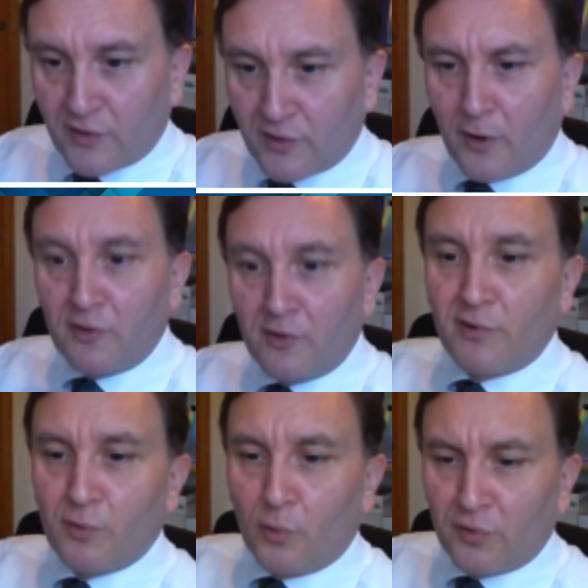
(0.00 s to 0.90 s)
not
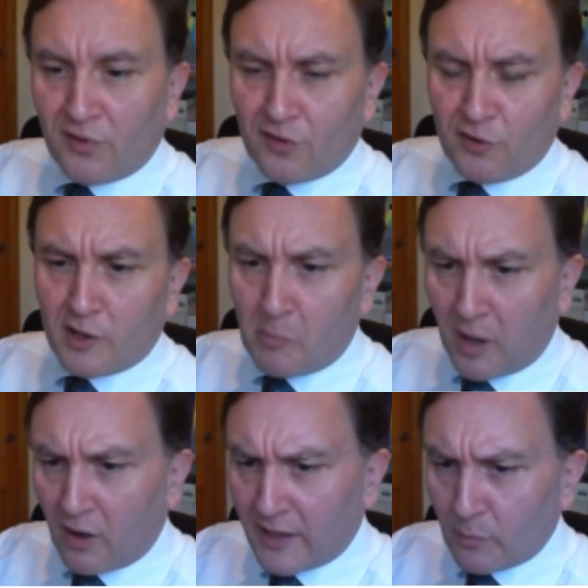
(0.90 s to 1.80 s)
devoting resources to
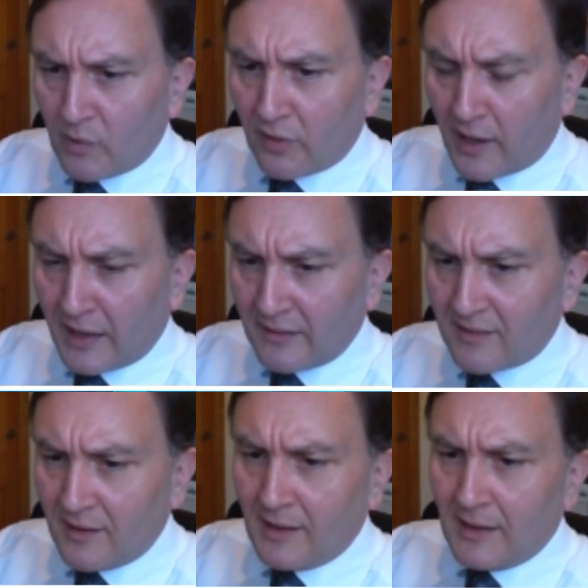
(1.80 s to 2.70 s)
complying with
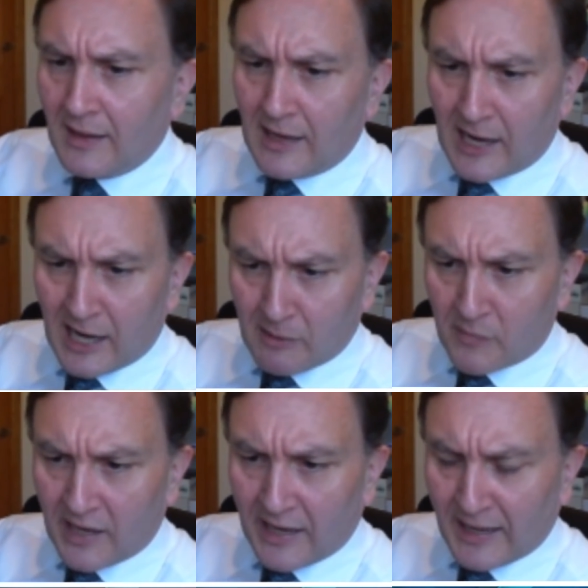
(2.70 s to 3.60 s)
that.
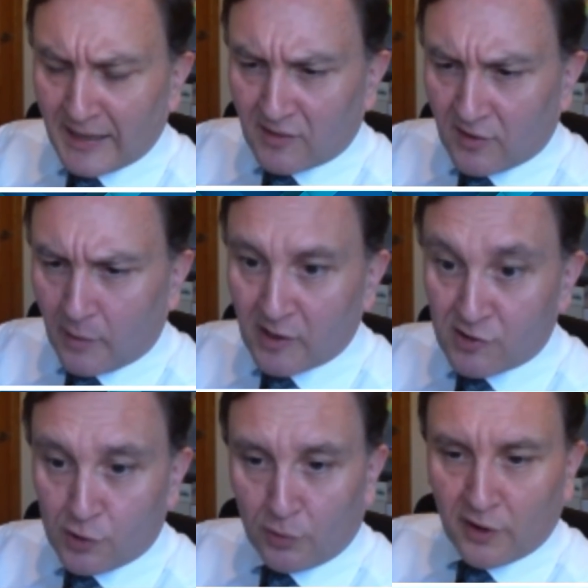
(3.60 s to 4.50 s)
And I
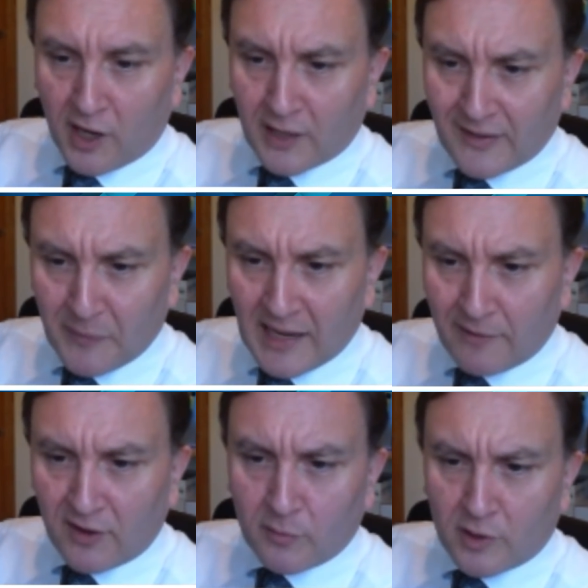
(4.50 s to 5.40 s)
mean, Sean and I have
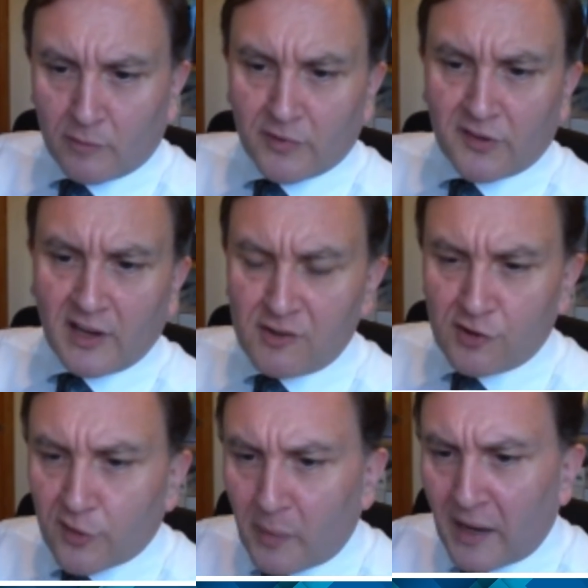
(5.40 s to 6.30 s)
been having some
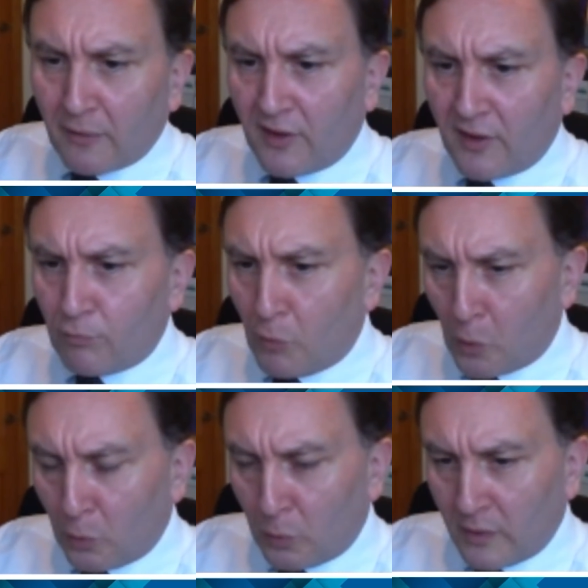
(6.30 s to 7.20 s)
conversations about this
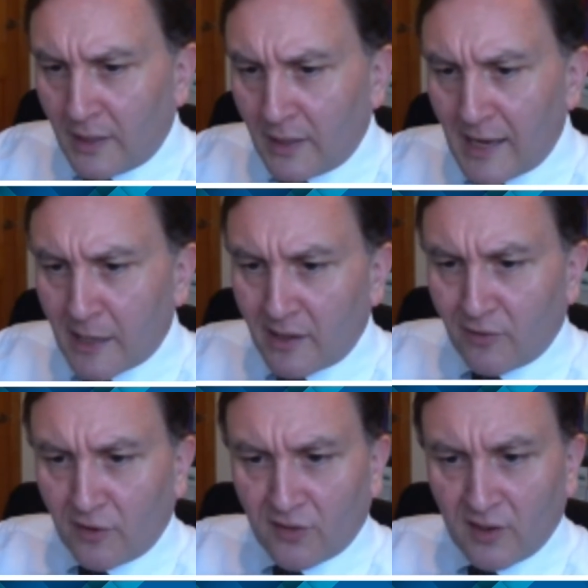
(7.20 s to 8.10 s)
rule,
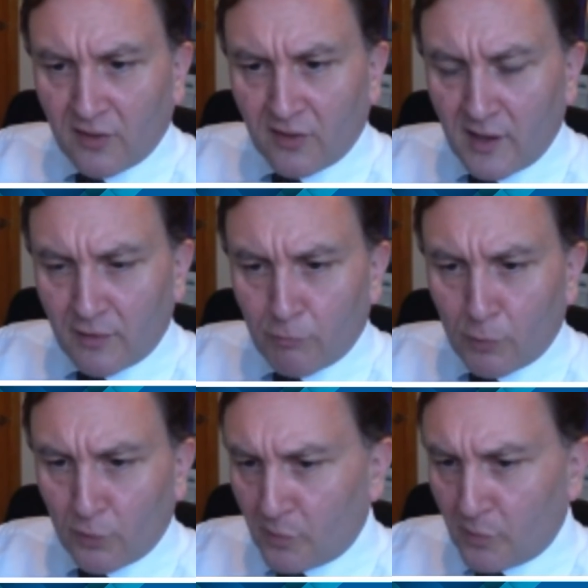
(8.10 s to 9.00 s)
even since
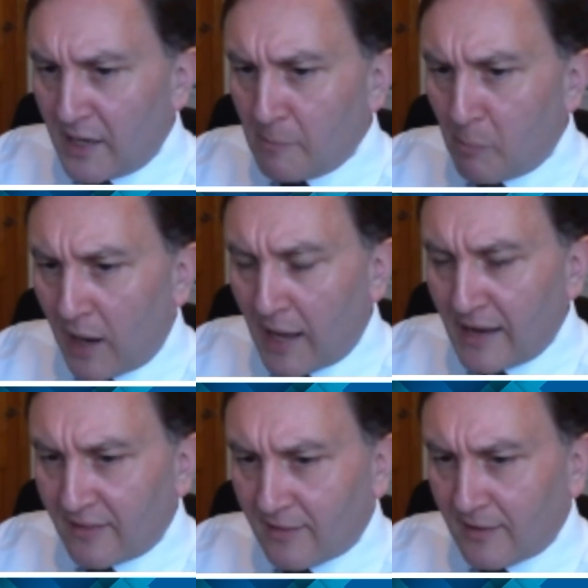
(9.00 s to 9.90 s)
these rules have been in
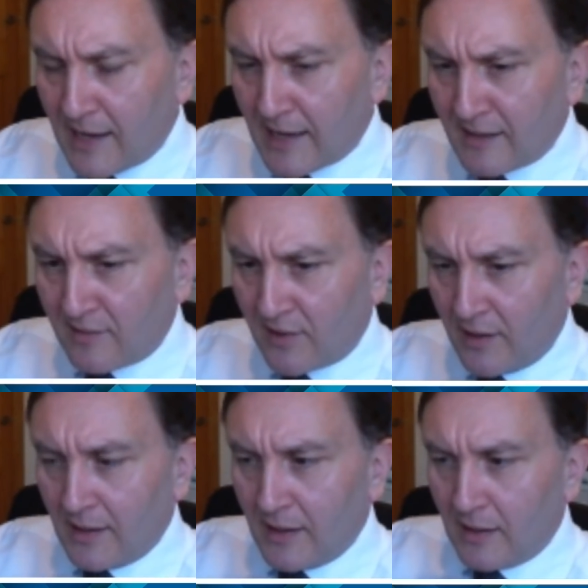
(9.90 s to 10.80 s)
place.
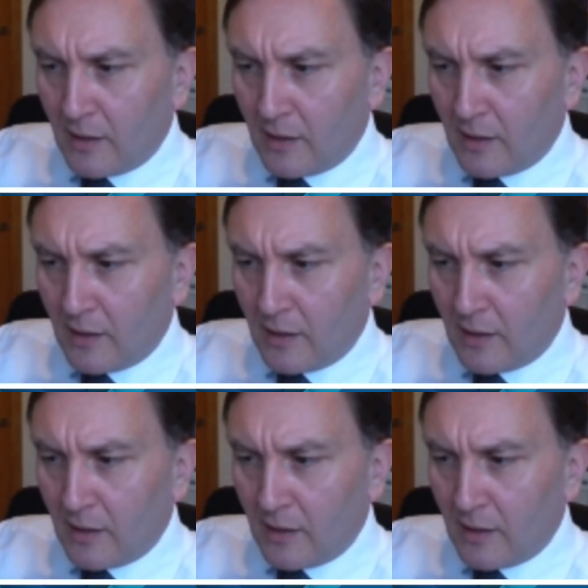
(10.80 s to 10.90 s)
And